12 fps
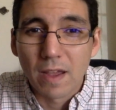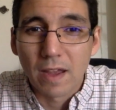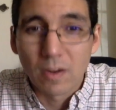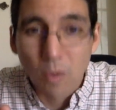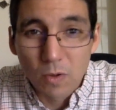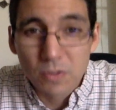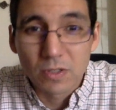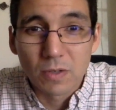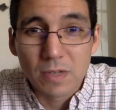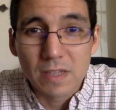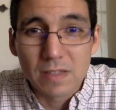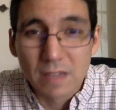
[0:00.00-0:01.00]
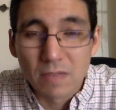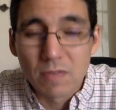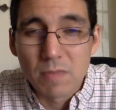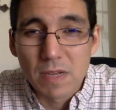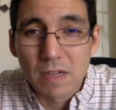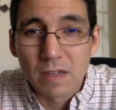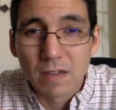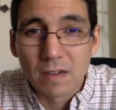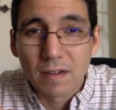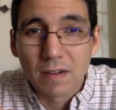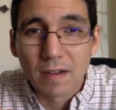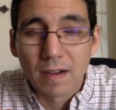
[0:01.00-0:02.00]
And also, He's given me
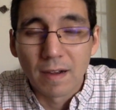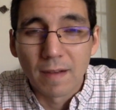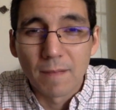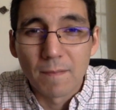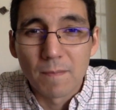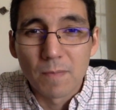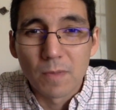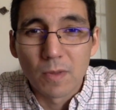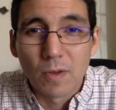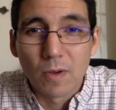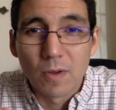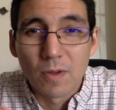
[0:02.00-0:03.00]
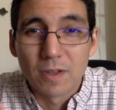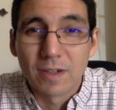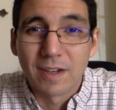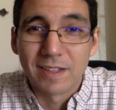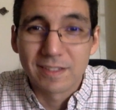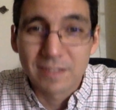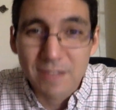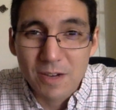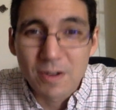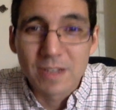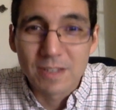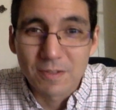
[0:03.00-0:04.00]
a
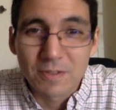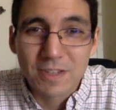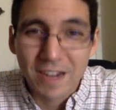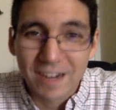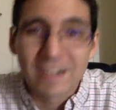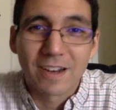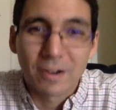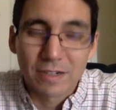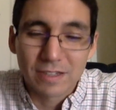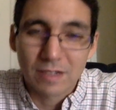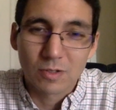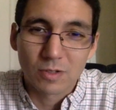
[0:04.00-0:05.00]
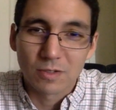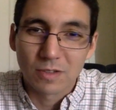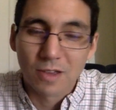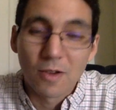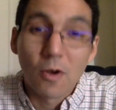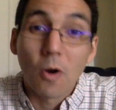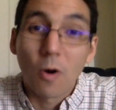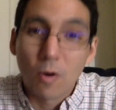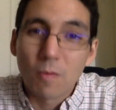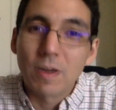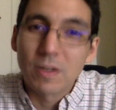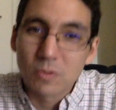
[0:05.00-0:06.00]
series of secondary teachers,
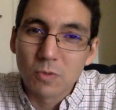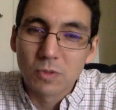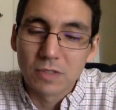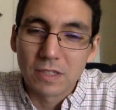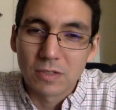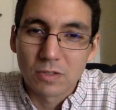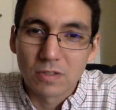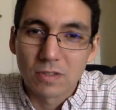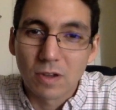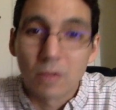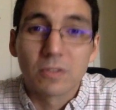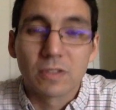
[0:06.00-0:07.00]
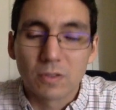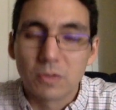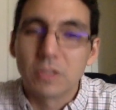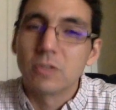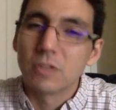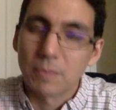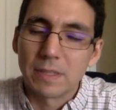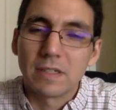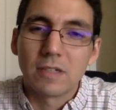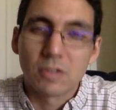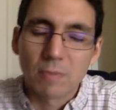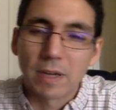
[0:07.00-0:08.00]
all my school teachers, all the school teachers that have been
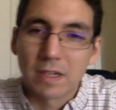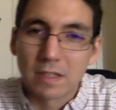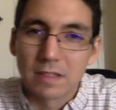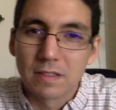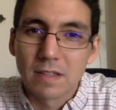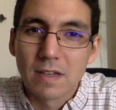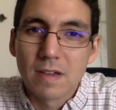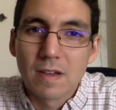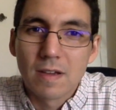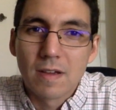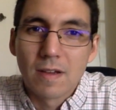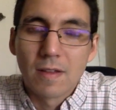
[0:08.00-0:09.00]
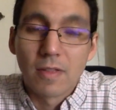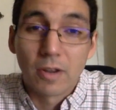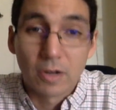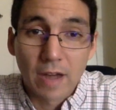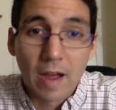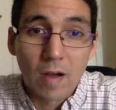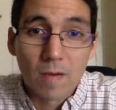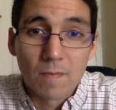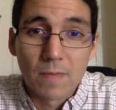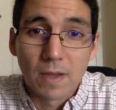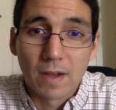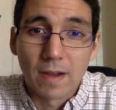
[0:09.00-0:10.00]
teaching my kids, that are now,